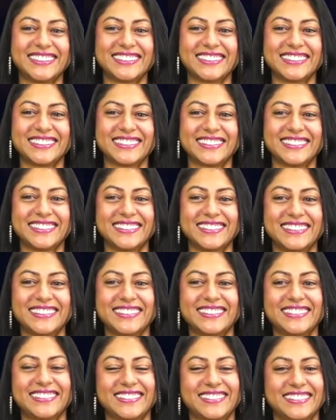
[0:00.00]

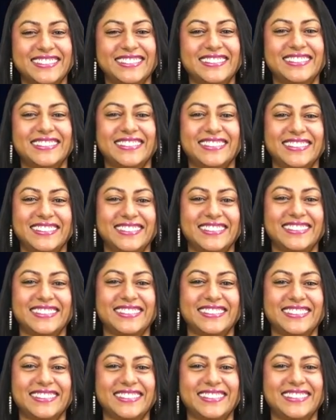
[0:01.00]

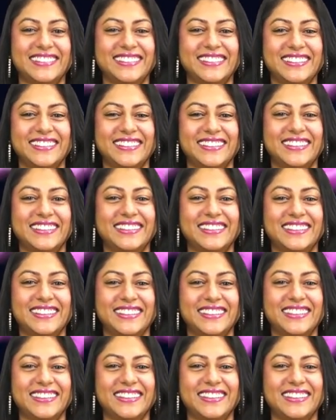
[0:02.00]

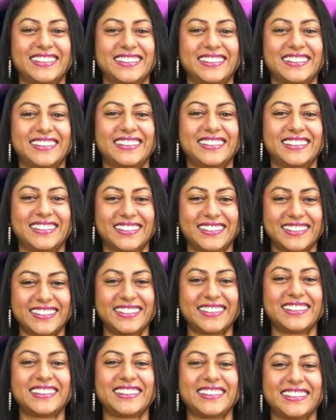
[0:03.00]

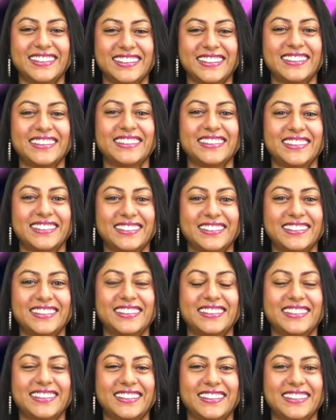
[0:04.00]

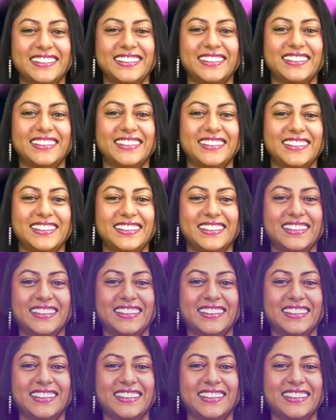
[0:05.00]
The person shown says nothing.